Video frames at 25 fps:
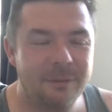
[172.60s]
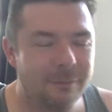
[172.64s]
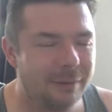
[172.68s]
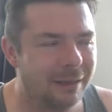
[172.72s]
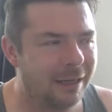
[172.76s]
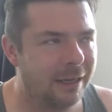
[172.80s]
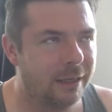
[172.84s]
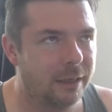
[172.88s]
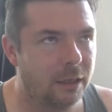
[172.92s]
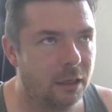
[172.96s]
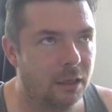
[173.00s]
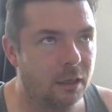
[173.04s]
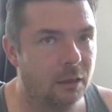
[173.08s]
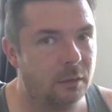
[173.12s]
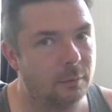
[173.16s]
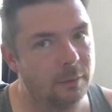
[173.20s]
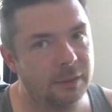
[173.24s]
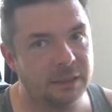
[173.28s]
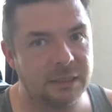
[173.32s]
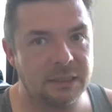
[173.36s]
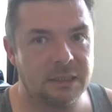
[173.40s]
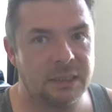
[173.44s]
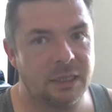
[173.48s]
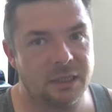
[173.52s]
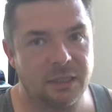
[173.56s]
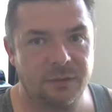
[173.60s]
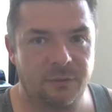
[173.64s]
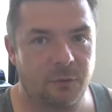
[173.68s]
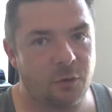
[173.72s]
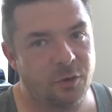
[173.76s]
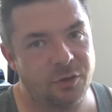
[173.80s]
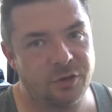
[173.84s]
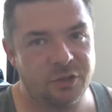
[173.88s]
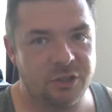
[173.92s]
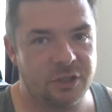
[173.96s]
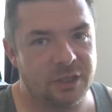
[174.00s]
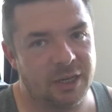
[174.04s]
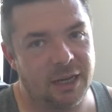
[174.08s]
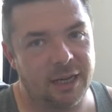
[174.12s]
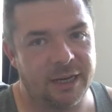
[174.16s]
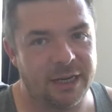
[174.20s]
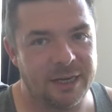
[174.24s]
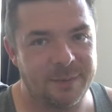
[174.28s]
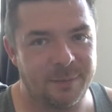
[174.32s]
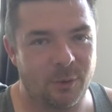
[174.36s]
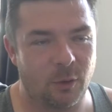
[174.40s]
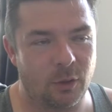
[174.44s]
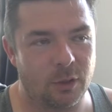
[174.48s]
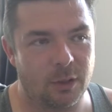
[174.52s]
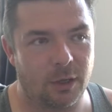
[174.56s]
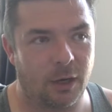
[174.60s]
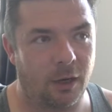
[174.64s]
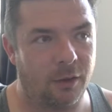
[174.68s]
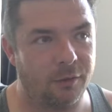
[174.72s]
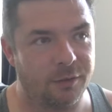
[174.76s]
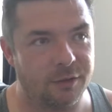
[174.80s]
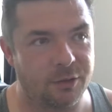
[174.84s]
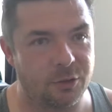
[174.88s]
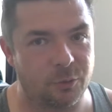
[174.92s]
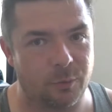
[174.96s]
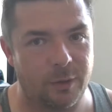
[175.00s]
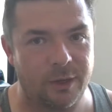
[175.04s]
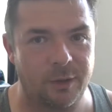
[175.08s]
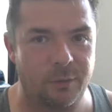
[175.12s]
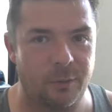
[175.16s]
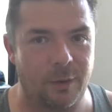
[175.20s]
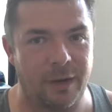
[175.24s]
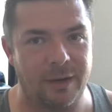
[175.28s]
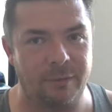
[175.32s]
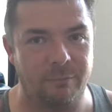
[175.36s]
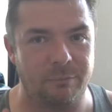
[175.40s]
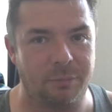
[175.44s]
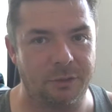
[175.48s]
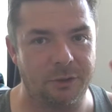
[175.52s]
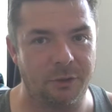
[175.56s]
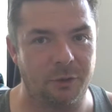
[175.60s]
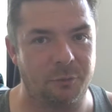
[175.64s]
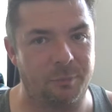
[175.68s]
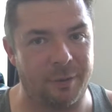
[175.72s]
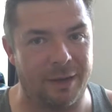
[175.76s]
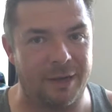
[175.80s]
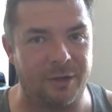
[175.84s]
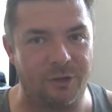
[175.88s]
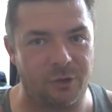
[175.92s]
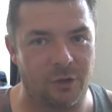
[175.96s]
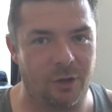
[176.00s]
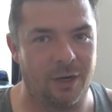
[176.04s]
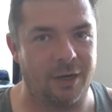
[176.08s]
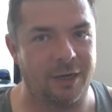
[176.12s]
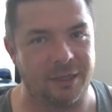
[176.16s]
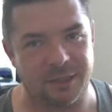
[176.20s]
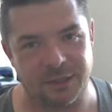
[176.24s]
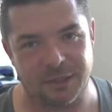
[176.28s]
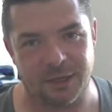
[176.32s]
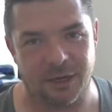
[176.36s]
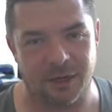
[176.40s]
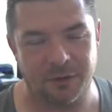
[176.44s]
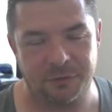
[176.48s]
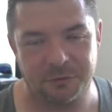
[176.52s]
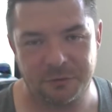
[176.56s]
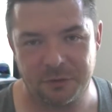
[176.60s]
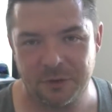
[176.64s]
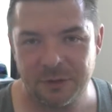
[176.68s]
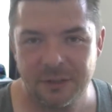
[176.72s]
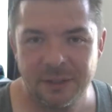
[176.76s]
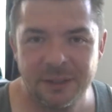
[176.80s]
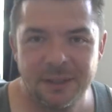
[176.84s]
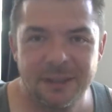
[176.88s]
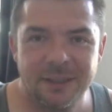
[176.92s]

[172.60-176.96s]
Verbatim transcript: mean, like, oh well, it's not the Fourth of July anymore. All this red, white, and blue patriotic stuff